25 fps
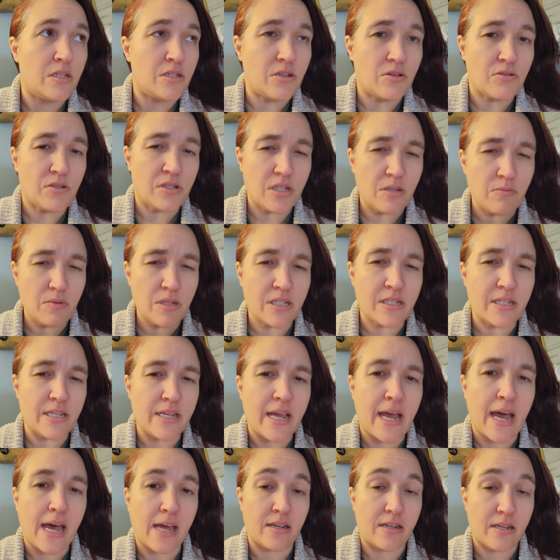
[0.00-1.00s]
So
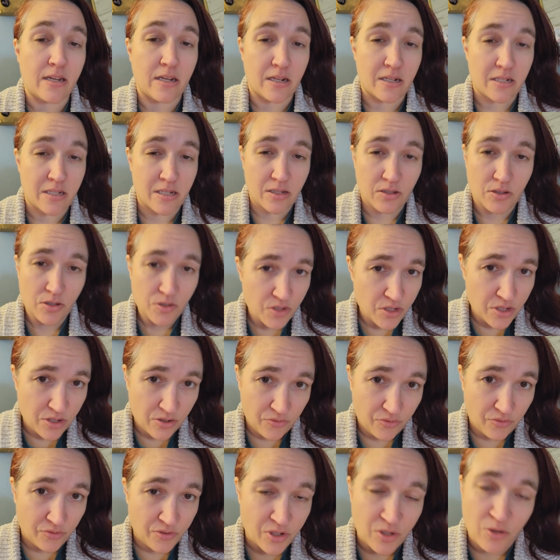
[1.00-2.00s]
CBC had an
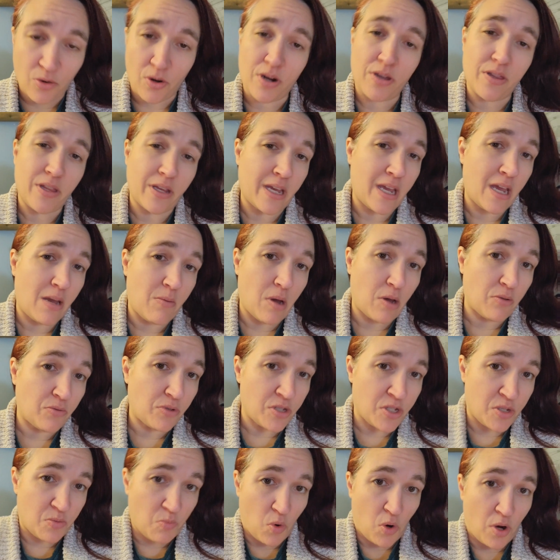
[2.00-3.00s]
exclusive story that came out
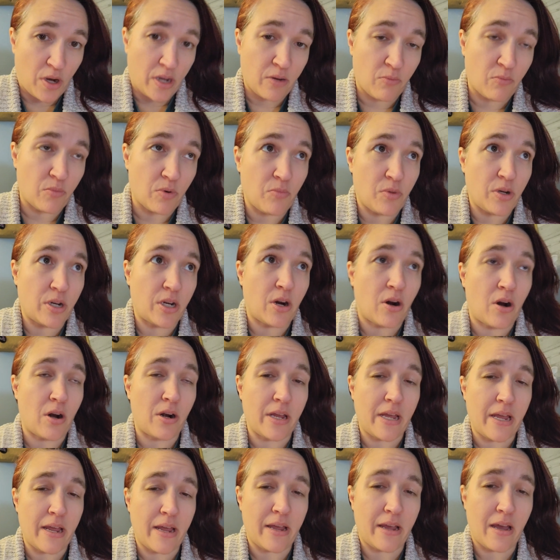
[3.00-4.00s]
this morning
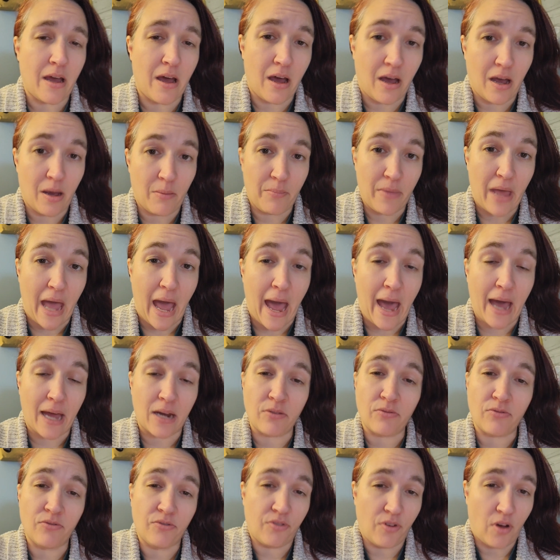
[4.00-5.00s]
regarding
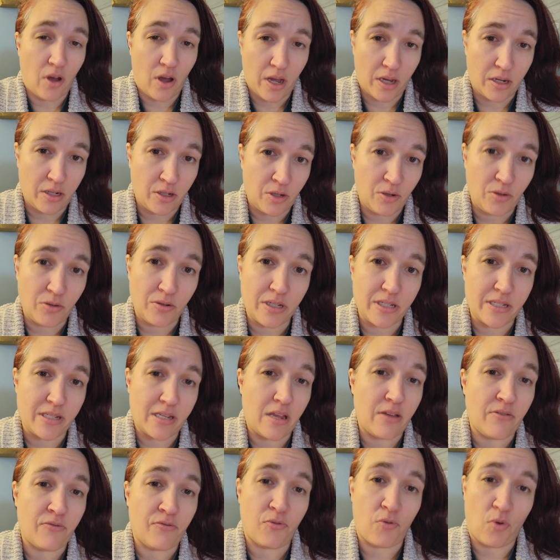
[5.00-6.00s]
Adam Vaughan, who
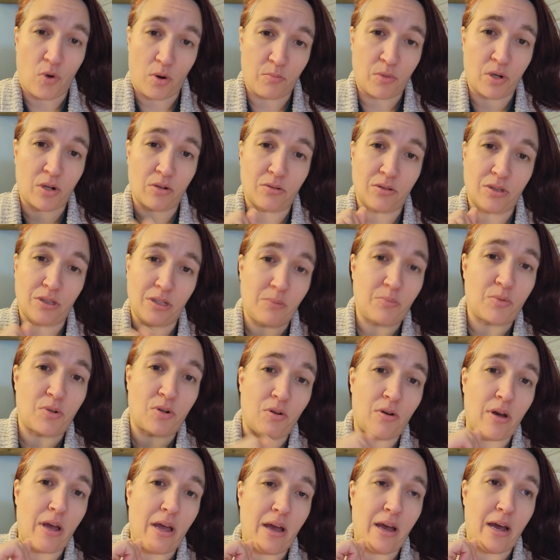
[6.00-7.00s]
is a former
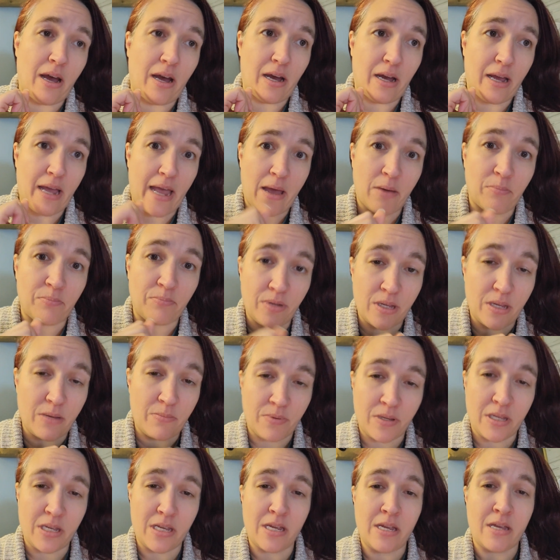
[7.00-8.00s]
Liberal
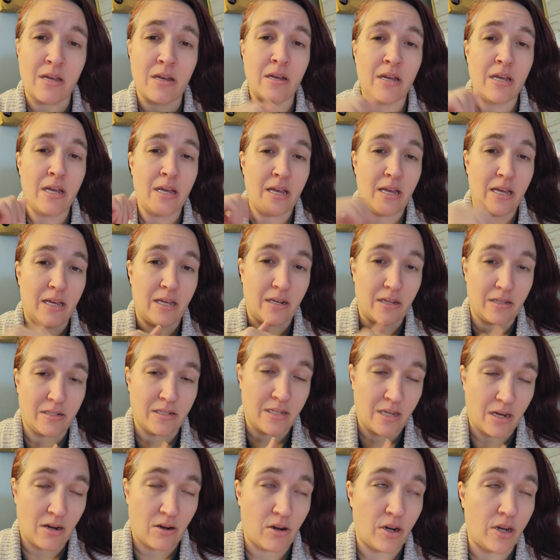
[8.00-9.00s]
MPP in
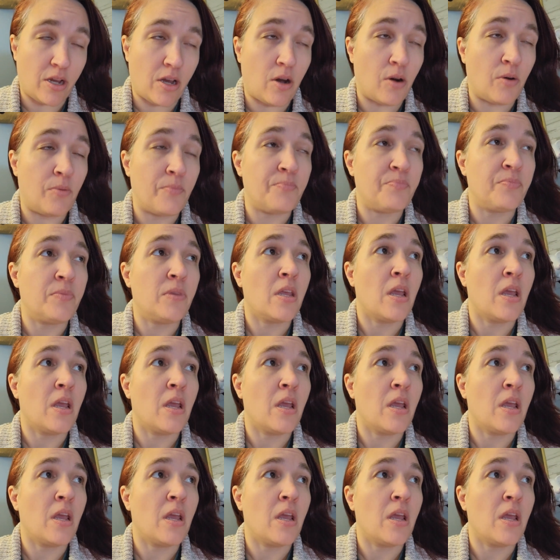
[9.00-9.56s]
Ontario.